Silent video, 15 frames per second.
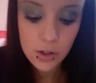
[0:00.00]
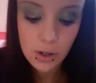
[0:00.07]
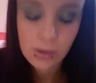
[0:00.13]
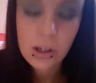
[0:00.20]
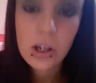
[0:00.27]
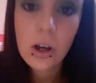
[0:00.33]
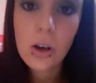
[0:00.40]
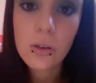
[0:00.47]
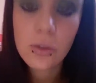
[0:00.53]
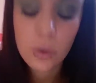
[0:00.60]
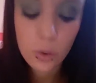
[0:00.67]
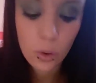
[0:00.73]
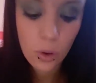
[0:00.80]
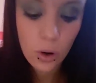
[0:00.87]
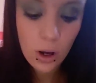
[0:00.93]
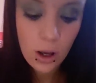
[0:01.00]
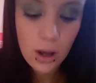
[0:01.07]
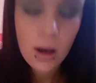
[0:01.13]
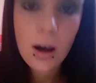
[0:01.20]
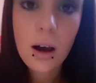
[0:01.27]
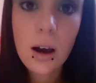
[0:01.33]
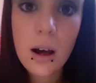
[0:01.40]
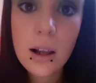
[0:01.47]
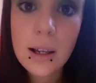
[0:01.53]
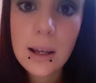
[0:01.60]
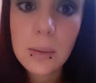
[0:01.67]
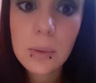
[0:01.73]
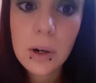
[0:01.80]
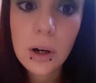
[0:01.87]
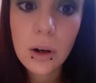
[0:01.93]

So I'm going to go for a lip